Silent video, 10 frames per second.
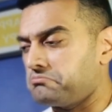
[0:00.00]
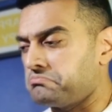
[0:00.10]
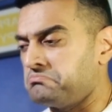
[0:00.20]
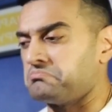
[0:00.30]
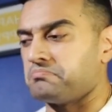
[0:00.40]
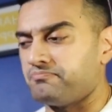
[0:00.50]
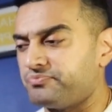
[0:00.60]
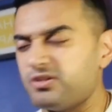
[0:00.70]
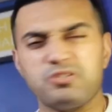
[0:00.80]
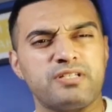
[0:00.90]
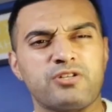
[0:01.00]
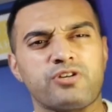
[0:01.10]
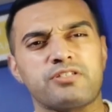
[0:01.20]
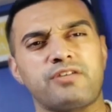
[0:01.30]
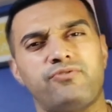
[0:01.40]
hmm, just an
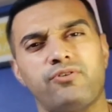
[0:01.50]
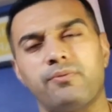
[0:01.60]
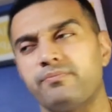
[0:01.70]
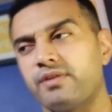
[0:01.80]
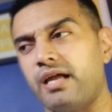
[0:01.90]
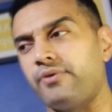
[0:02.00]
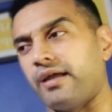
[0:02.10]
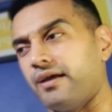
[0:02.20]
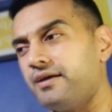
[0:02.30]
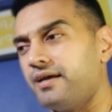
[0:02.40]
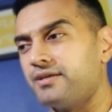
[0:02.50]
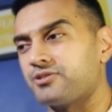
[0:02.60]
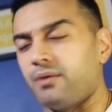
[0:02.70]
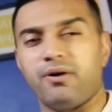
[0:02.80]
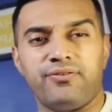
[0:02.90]
interesting thought. Anyway, so
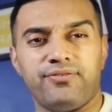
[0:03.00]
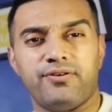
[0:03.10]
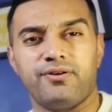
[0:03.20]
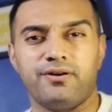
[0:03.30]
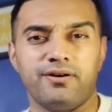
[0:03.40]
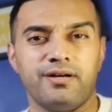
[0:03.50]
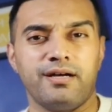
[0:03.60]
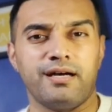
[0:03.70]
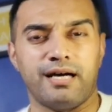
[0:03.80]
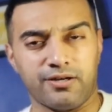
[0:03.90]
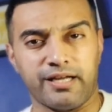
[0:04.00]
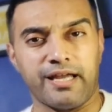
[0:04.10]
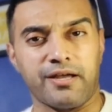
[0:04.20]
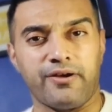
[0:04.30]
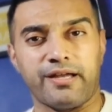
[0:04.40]
I'm off. I've got to
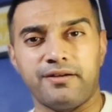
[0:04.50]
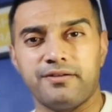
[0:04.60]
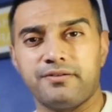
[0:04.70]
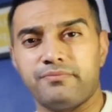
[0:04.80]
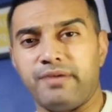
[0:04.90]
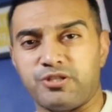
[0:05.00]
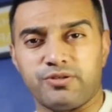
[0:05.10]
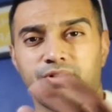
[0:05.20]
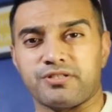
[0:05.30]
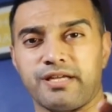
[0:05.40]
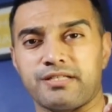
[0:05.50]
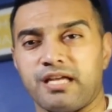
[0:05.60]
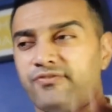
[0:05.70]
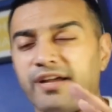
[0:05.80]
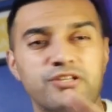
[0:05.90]
get going. Make sure you are staying
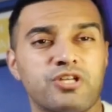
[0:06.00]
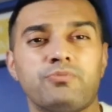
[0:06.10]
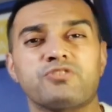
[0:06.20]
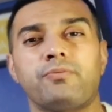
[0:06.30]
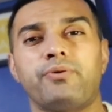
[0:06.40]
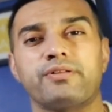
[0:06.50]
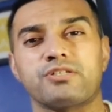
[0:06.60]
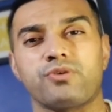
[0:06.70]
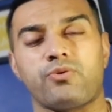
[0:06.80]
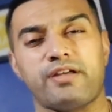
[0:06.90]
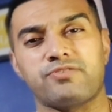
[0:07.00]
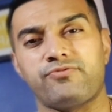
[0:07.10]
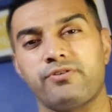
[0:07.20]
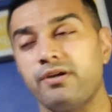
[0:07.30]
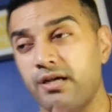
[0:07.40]
safe. Thank you so much for putting this request
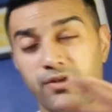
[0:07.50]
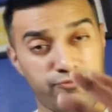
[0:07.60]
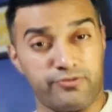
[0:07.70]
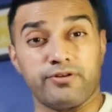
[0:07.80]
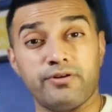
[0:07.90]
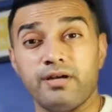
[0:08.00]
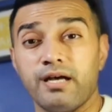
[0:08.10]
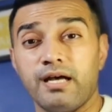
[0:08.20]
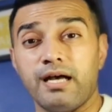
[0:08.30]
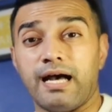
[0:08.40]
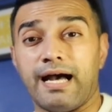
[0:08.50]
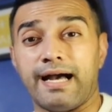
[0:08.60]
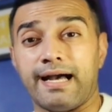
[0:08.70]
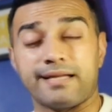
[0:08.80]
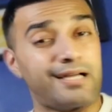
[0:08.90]
through, through,
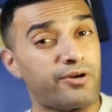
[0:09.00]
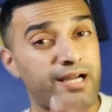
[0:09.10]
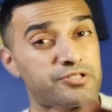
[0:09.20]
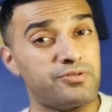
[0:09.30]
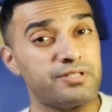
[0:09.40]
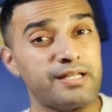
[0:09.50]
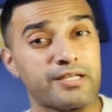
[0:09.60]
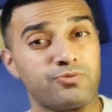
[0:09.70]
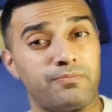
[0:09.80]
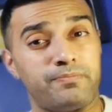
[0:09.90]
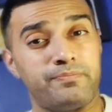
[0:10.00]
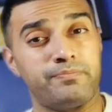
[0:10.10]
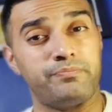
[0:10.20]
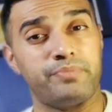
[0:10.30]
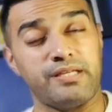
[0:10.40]
and I'll catch you on the next one.
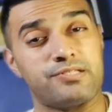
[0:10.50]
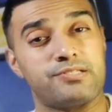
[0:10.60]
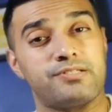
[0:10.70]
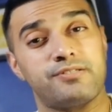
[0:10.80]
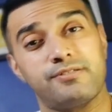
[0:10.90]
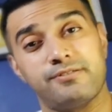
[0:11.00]
Peace.